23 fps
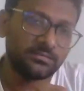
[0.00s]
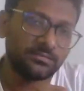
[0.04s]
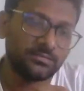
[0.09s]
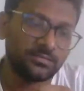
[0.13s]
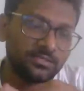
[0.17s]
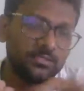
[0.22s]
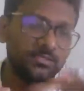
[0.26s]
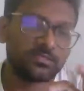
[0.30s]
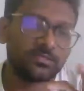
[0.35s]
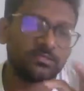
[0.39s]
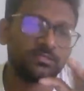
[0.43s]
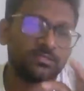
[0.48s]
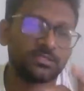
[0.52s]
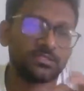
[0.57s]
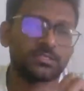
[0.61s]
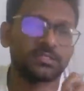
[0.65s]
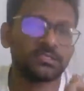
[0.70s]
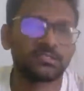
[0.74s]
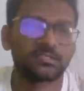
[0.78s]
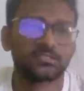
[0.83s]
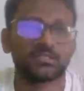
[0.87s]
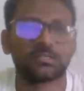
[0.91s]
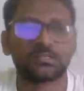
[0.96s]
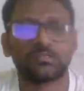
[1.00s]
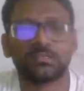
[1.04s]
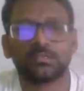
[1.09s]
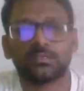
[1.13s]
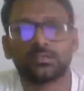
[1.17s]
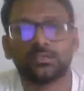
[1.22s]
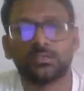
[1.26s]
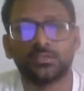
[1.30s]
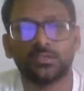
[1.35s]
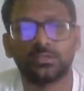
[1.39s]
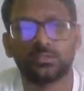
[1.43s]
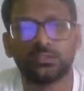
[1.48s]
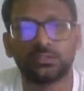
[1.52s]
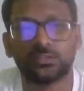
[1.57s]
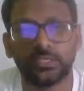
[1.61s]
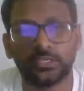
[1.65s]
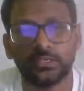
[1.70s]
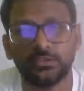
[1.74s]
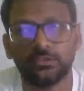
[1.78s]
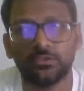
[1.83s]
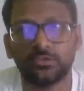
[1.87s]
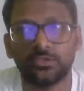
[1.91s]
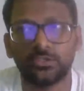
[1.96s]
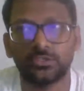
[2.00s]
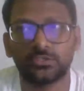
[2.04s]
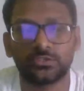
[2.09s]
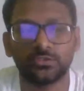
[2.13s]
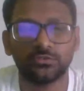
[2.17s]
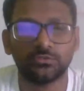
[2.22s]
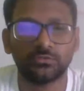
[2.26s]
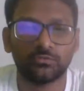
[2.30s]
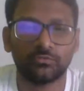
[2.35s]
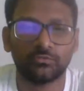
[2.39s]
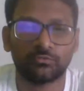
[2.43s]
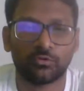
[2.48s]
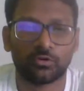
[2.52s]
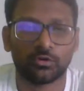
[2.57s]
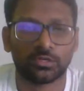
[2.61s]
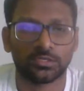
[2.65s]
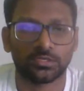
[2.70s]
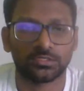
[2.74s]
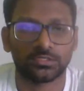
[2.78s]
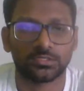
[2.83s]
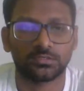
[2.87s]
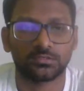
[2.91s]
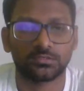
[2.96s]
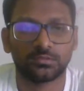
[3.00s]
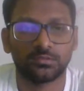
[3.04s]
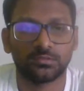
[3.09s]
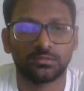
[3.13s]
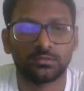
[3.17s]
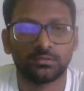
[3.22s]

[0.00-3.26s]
this is the thing you need to focus.